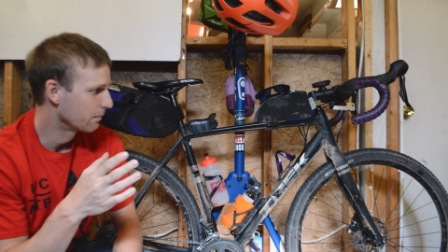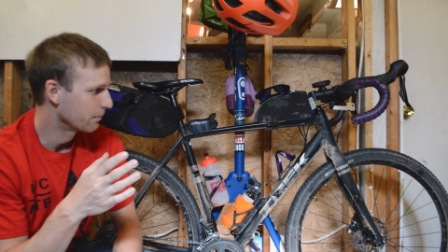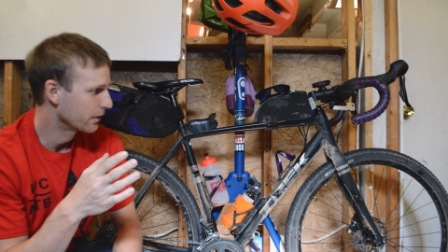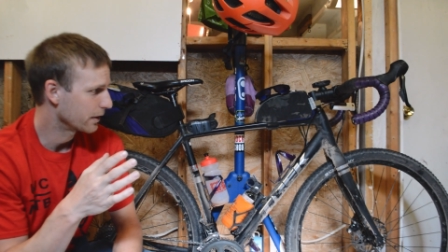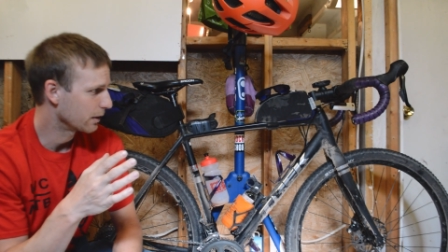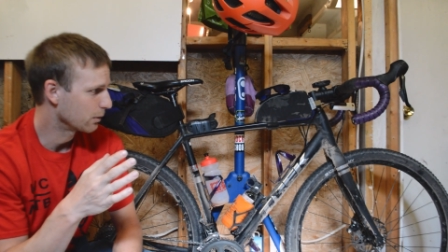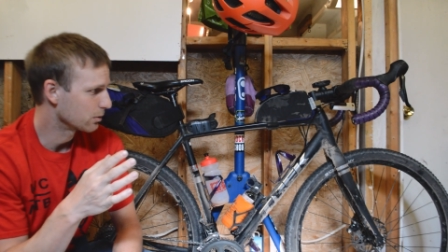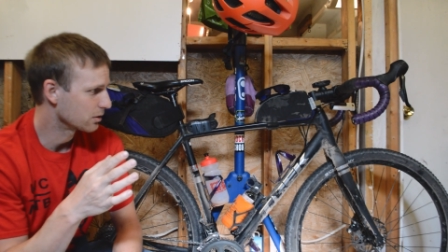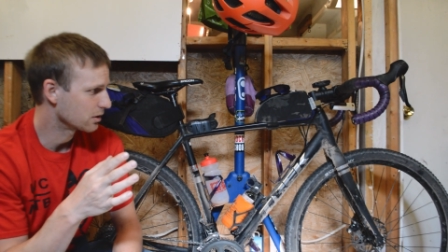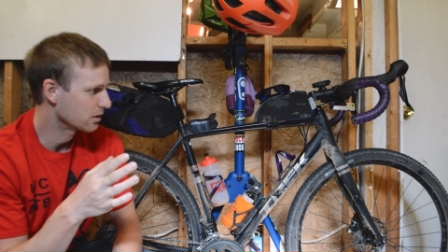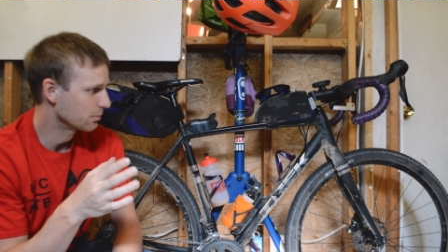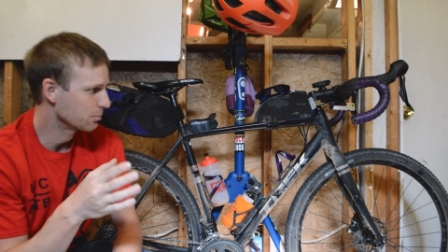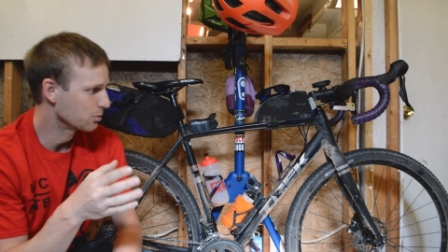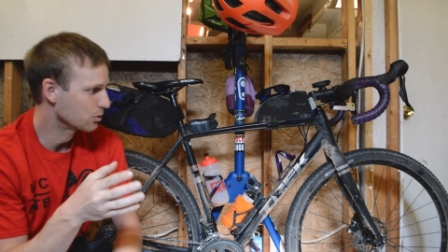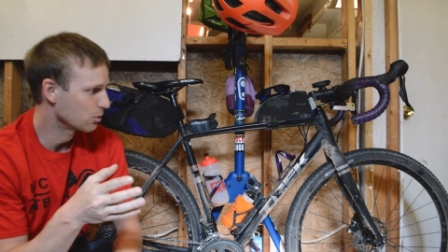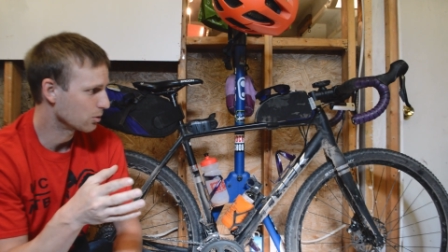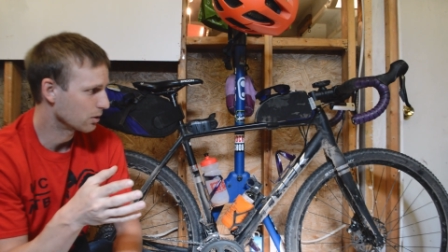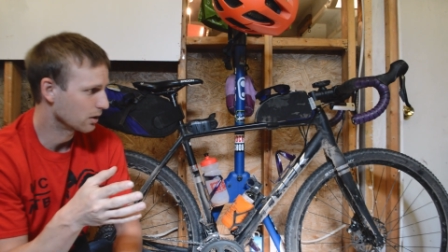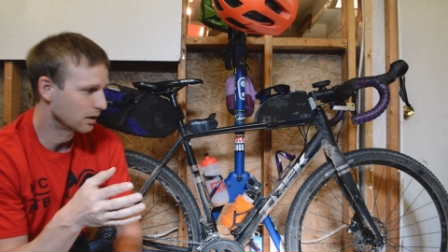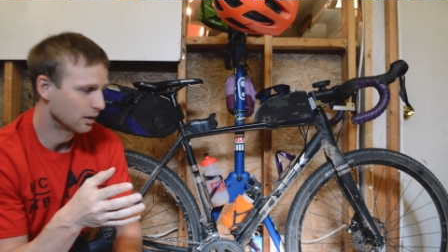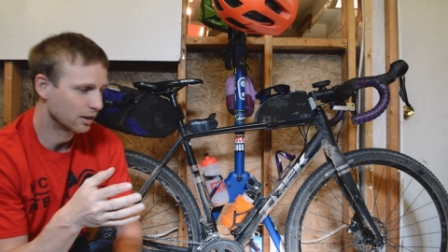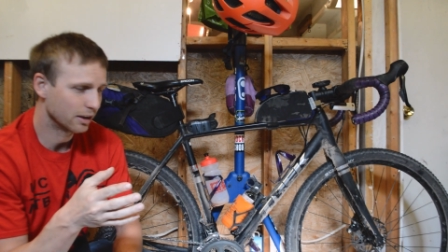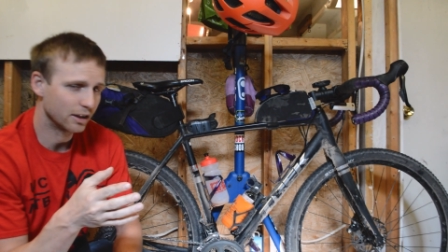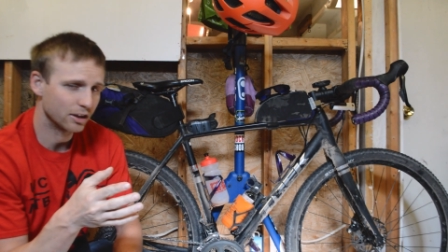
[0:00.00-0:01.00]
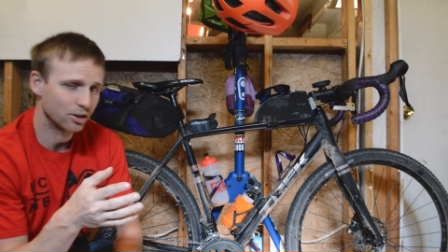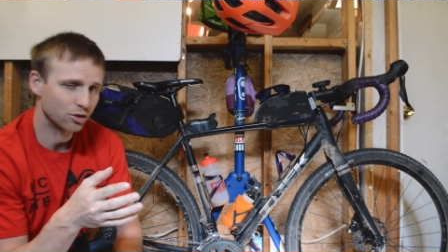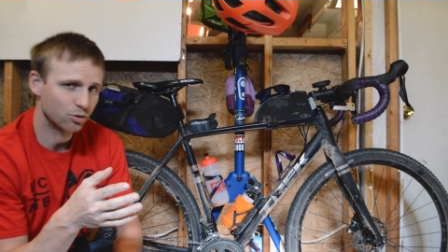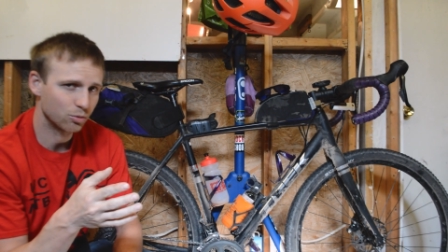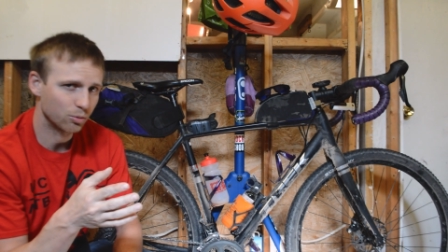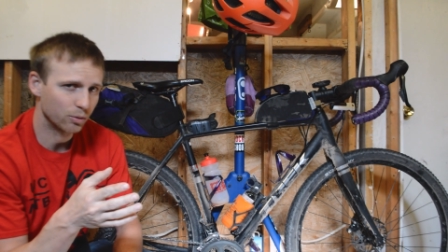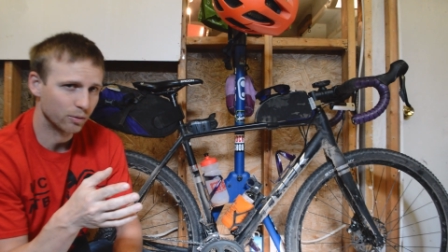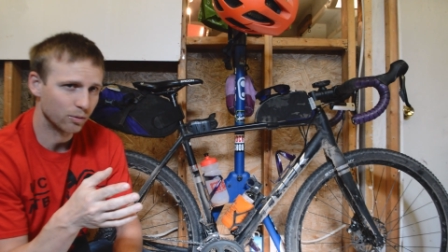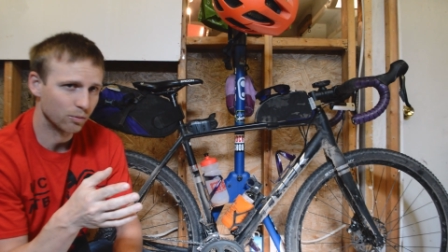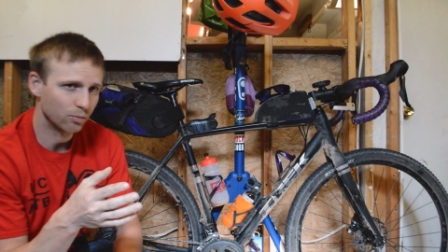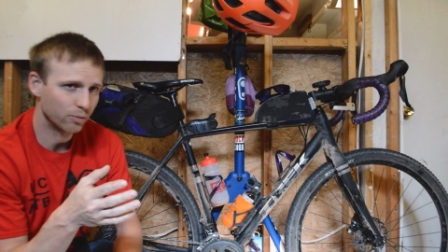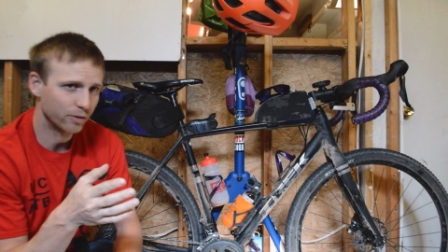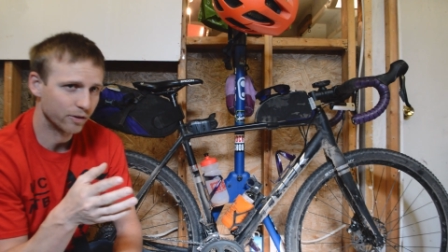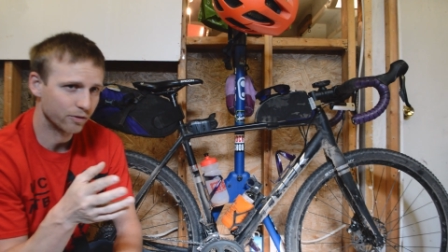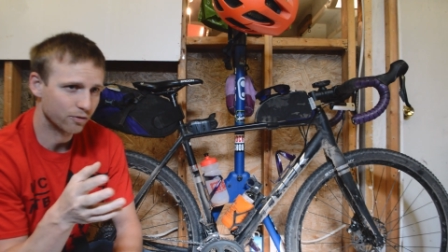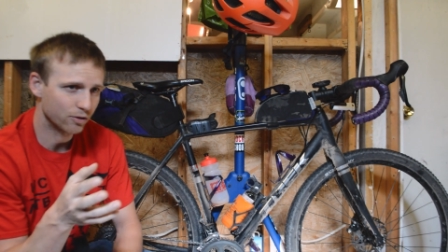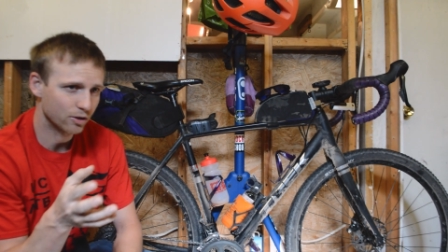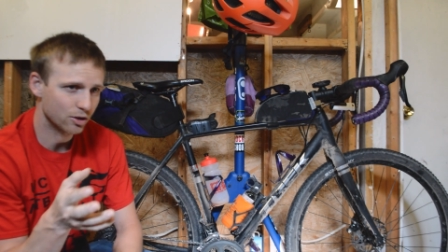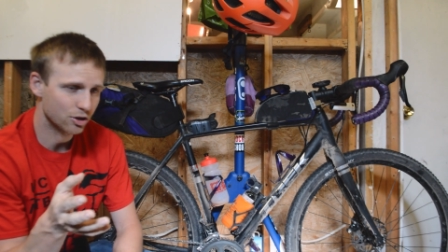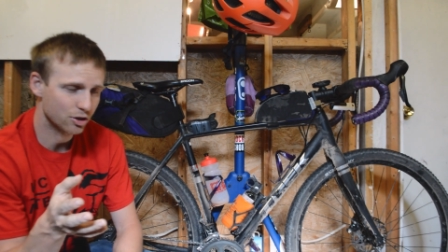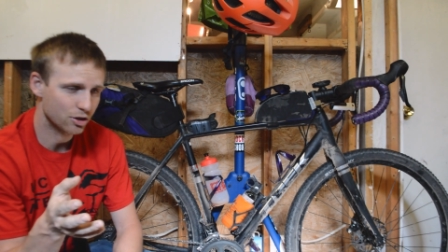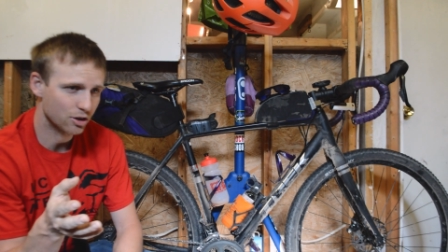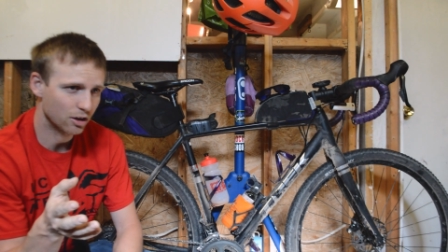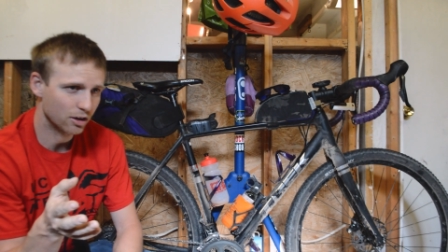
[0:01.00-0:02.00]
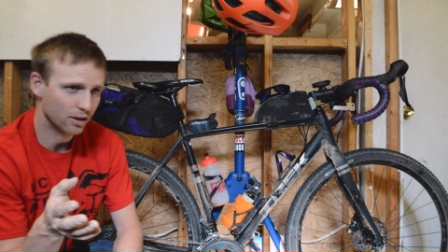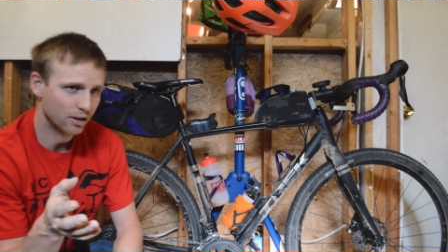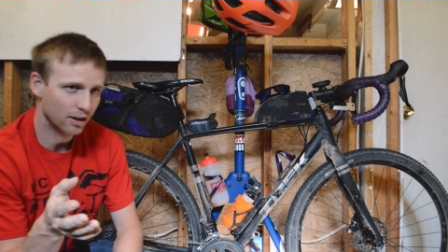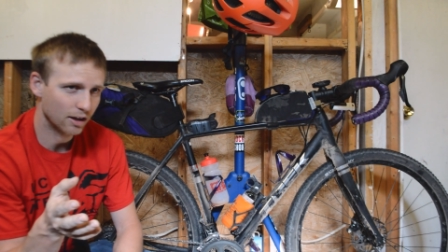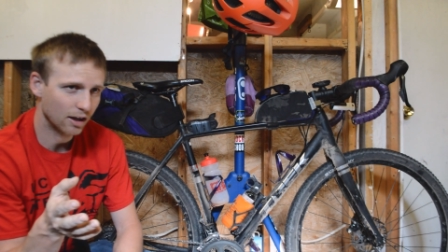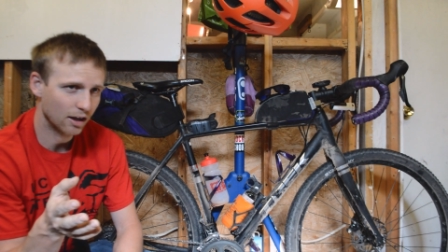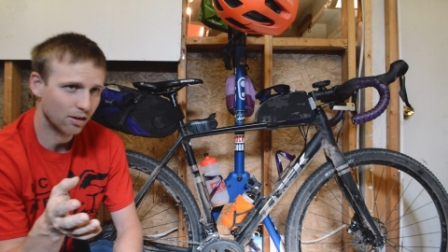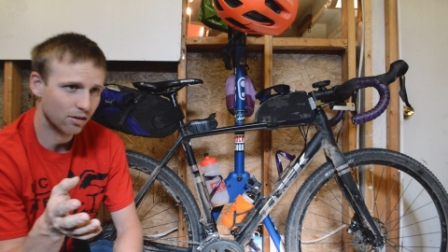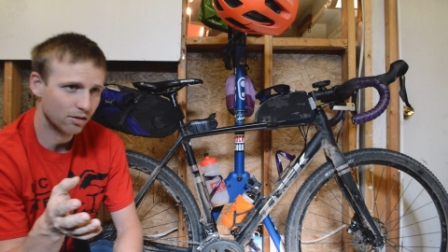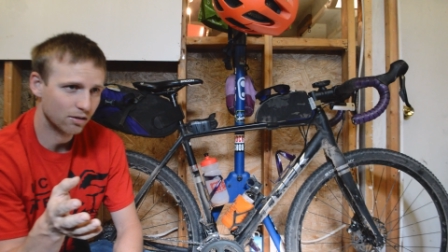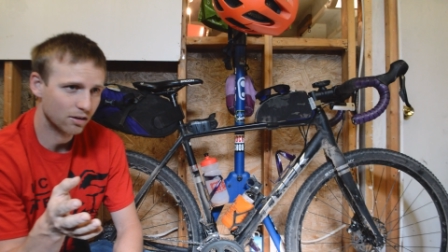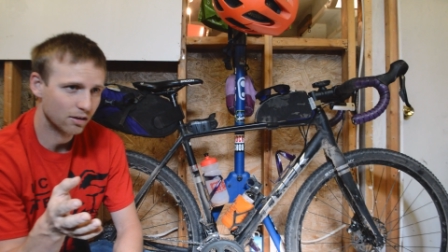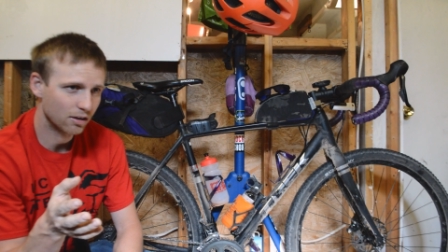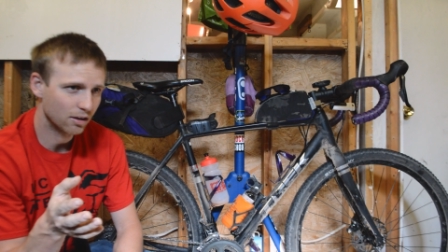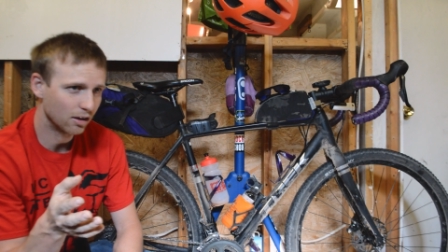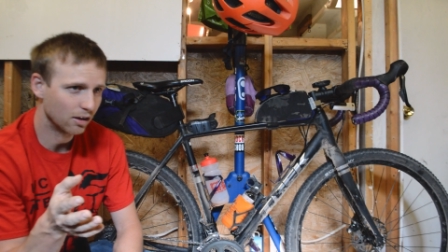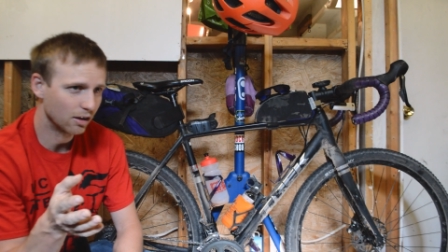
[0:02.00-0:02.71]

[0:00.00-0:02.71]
there was some sort of glitch when we first started out.